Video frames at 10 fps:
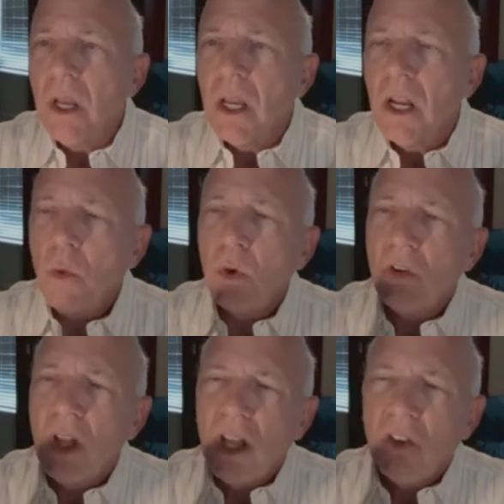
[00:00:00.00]
In other words,
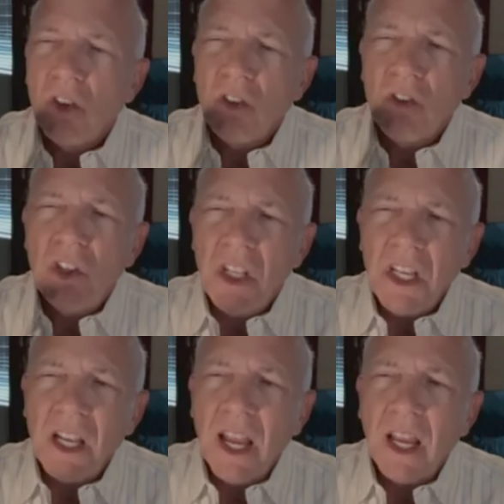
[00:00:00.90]
since
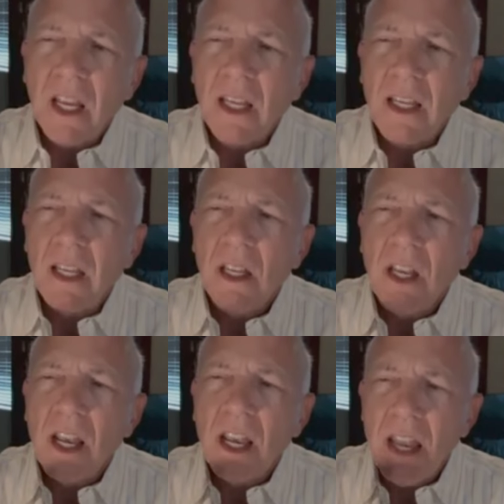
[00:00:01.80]
DNA
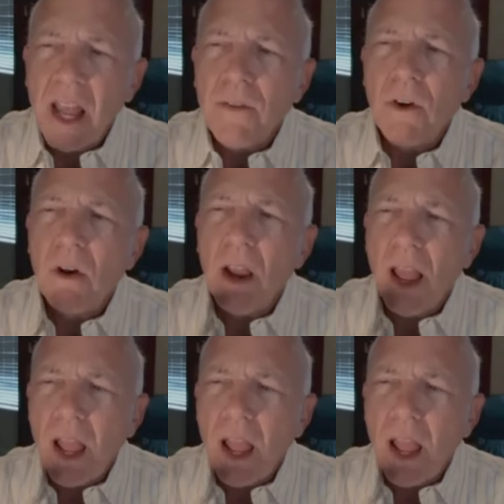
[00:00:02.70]
never,